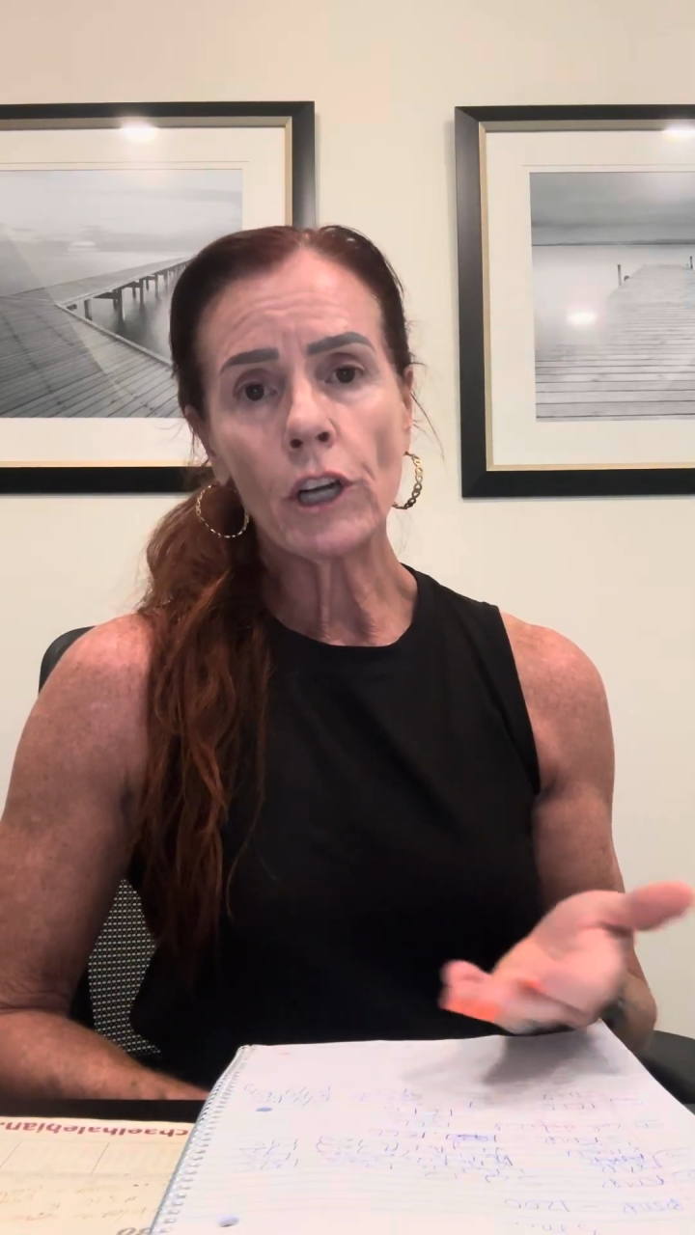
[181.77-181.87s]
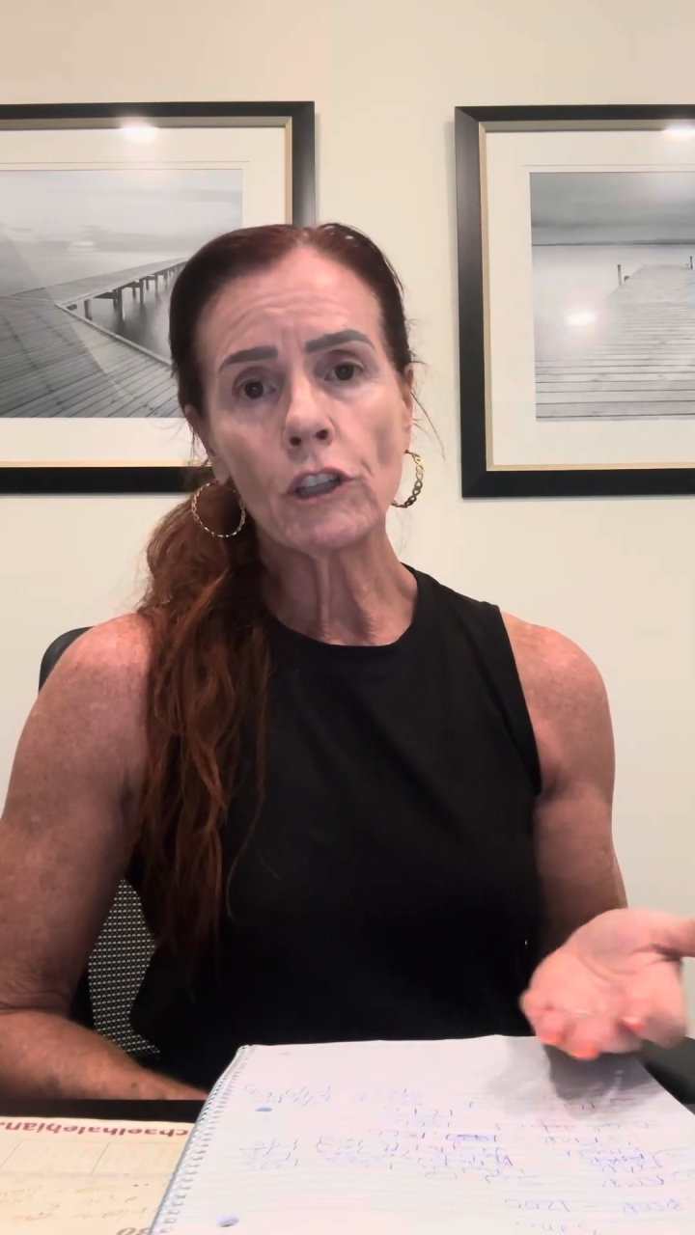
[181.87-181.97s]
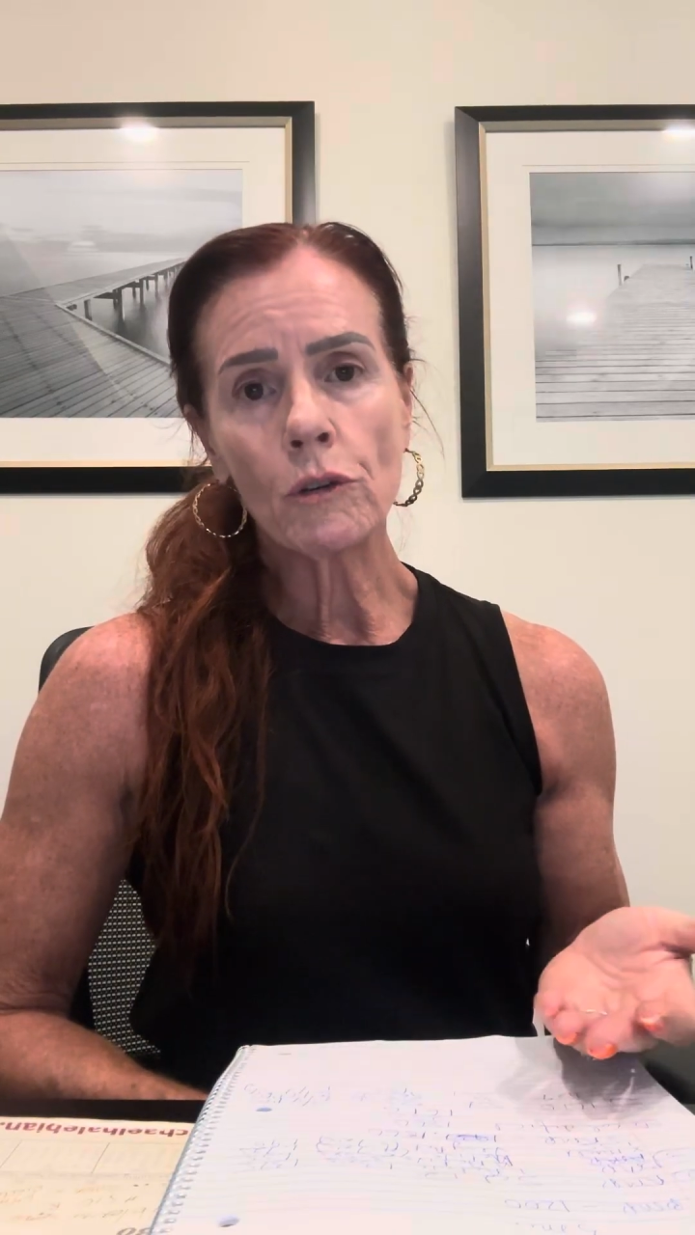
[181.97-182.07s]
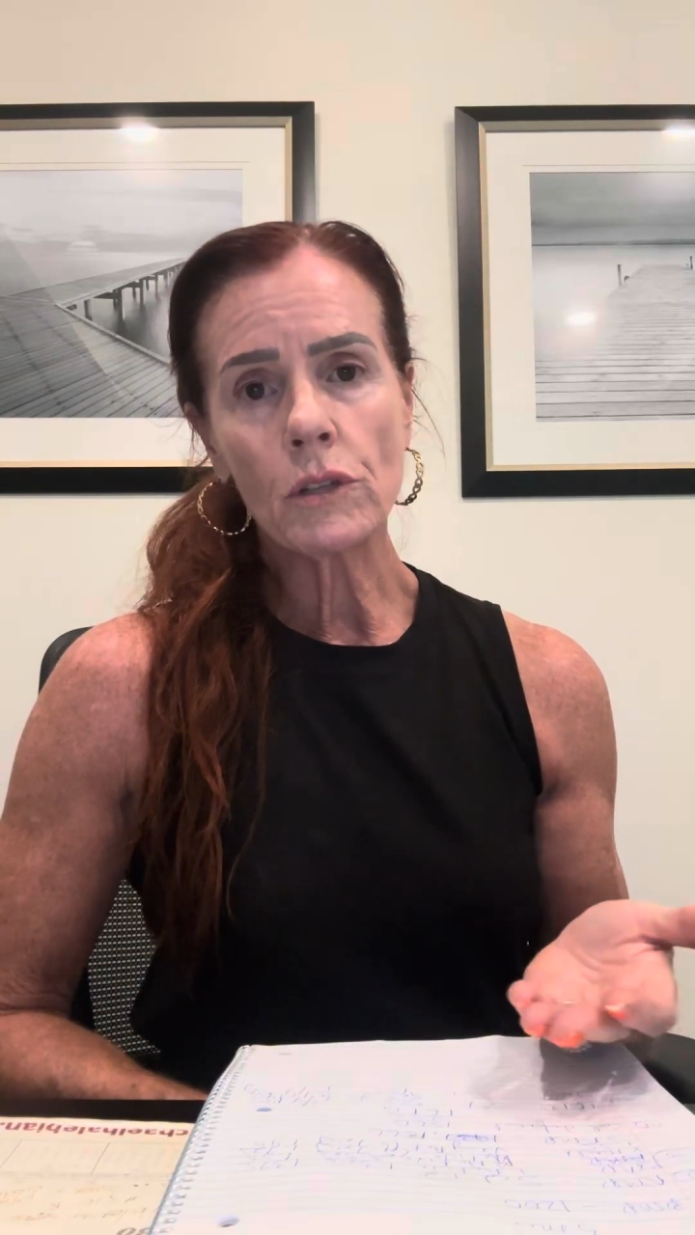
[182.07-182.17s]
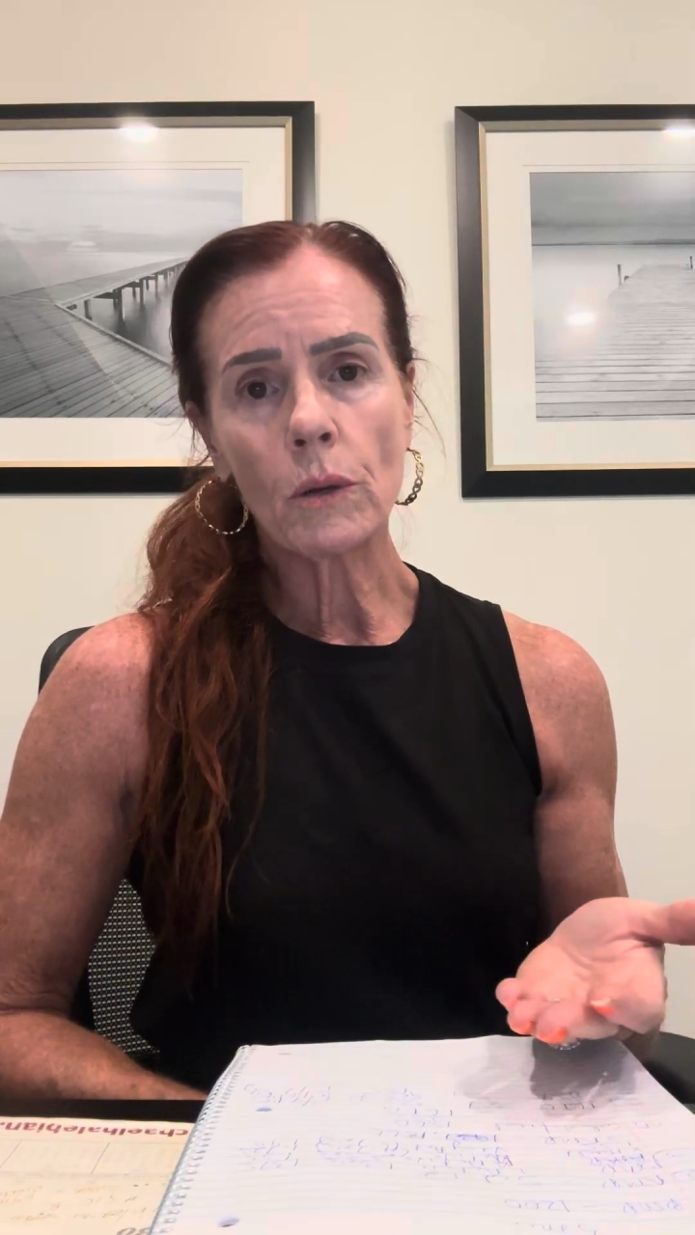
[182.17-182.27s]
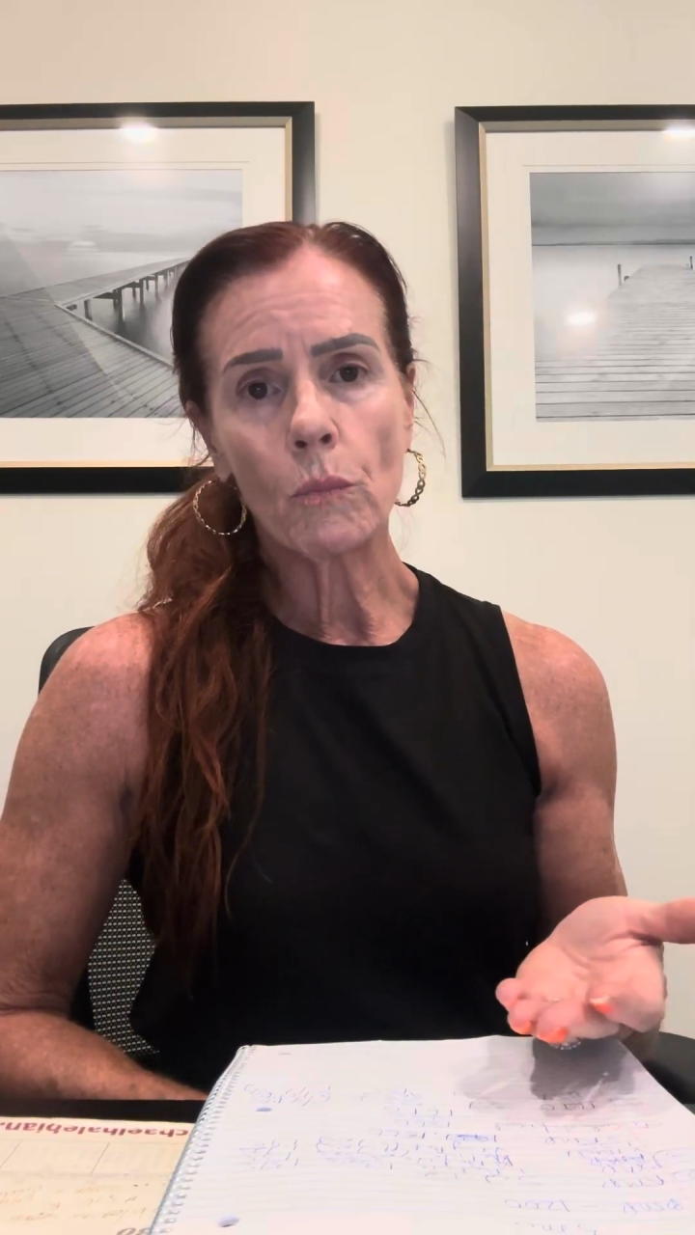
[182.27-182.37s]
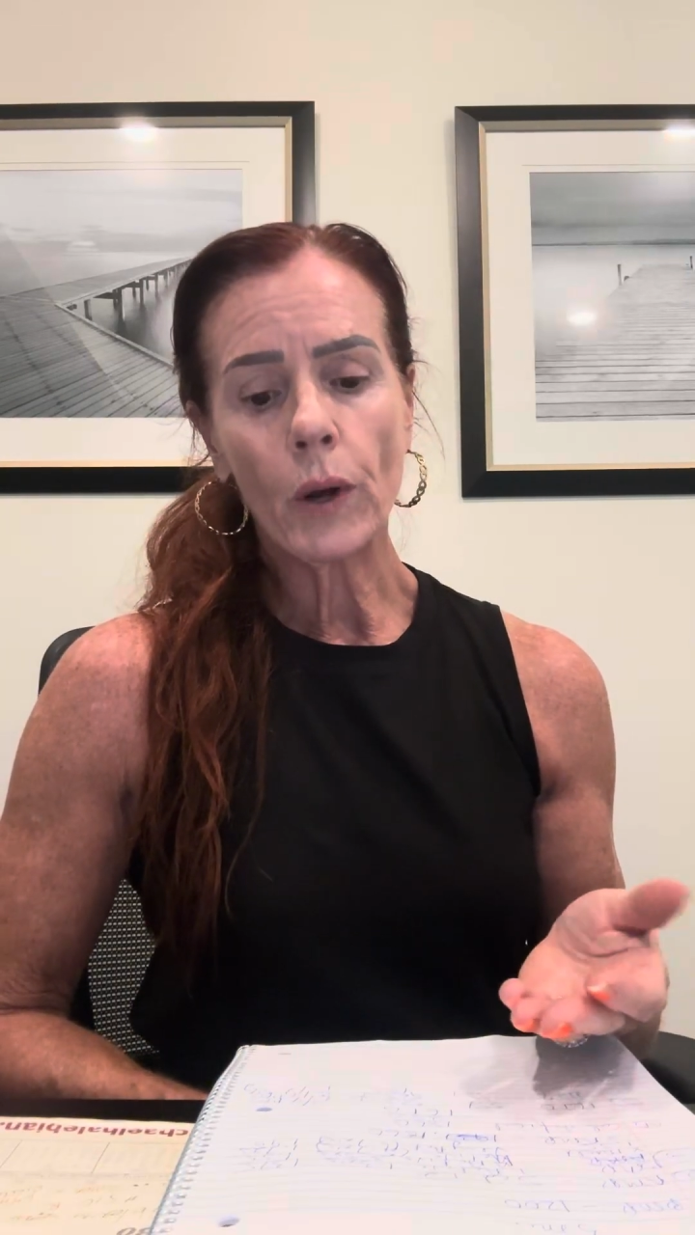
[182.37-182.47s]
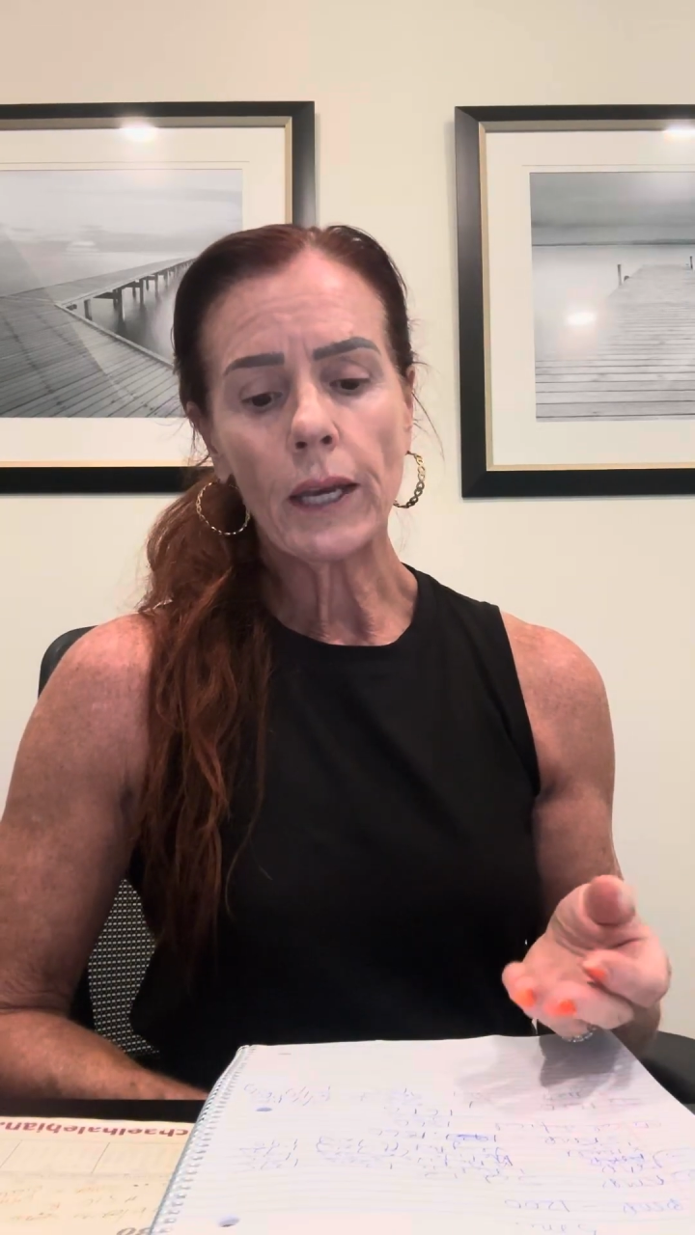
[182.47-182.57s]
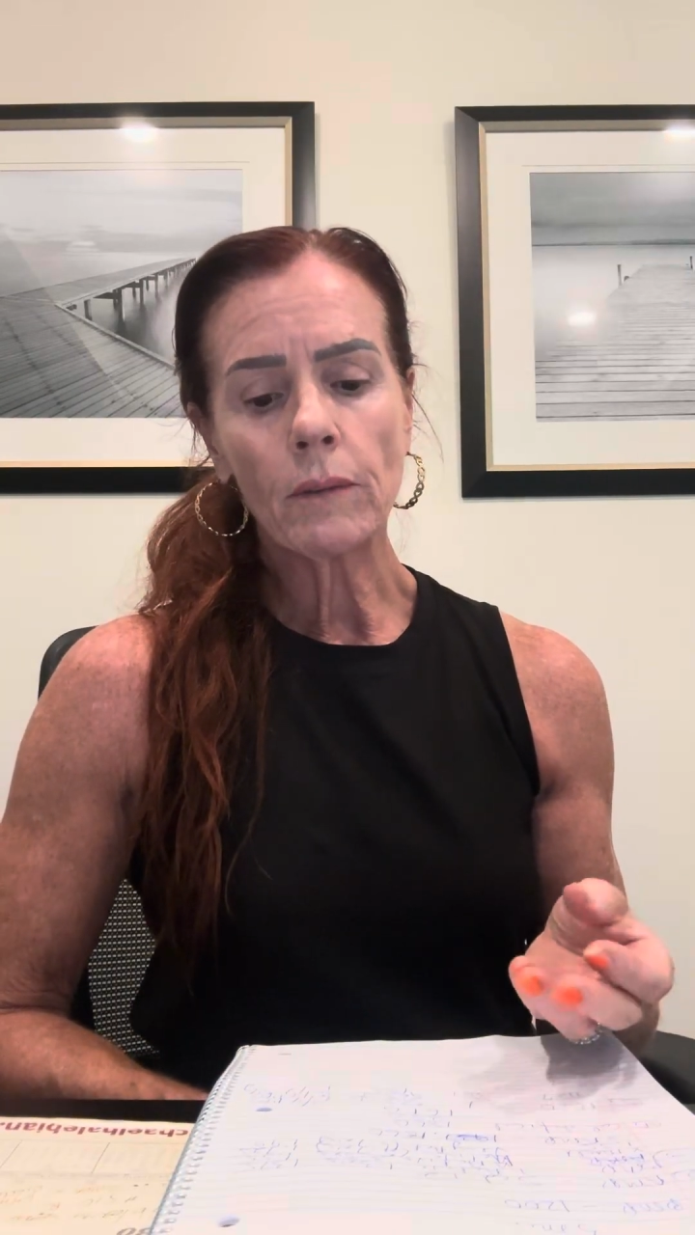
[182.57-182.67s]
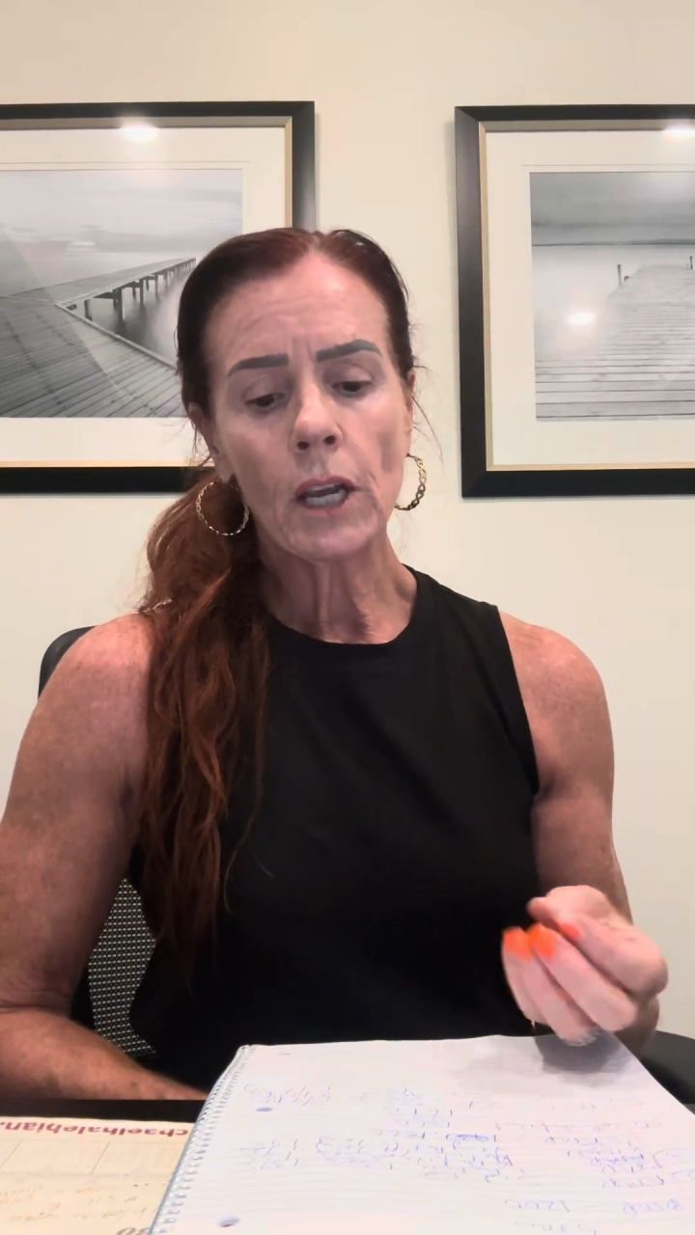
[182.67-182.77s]
to lose some
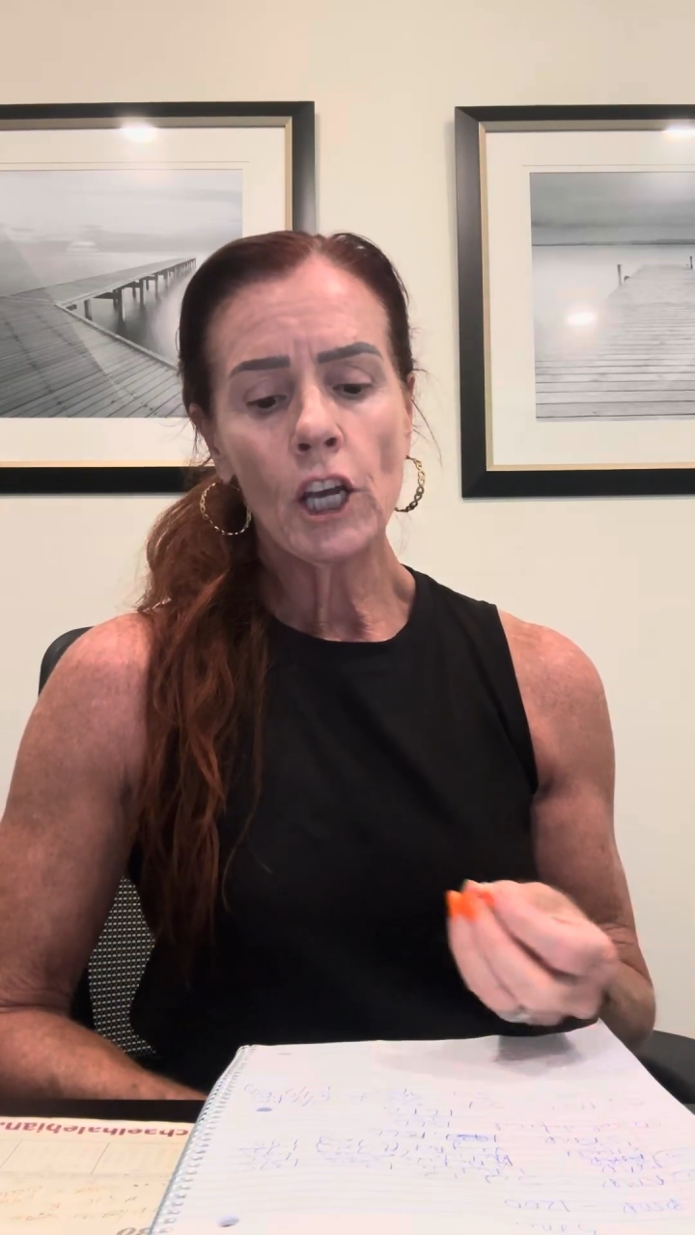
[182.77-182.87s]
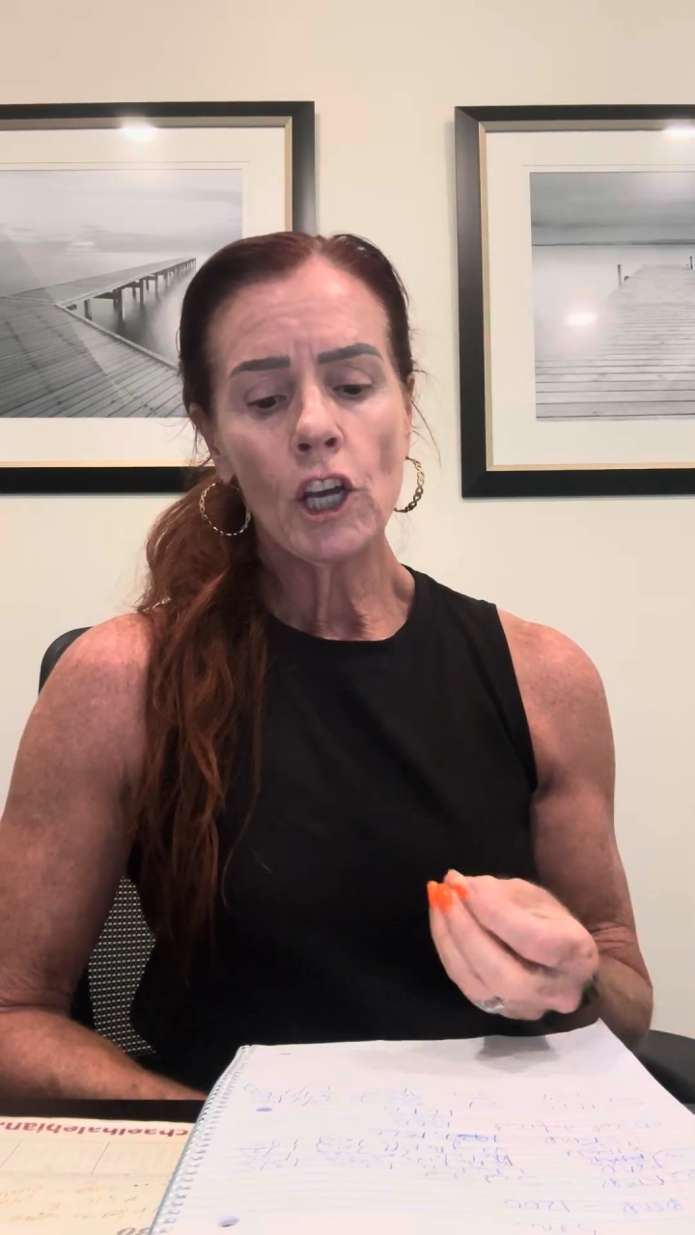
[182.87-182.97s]
weight.